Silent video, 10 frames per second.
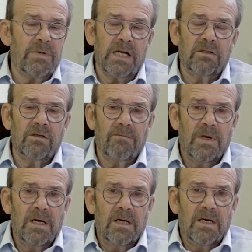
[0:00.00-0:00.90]
Belgium
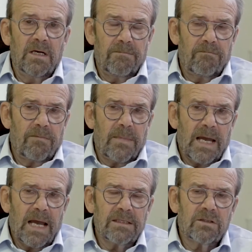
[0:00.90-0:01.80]

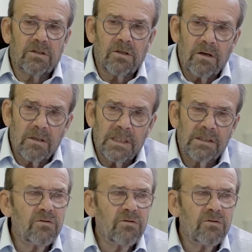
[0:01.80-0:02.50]
has certainly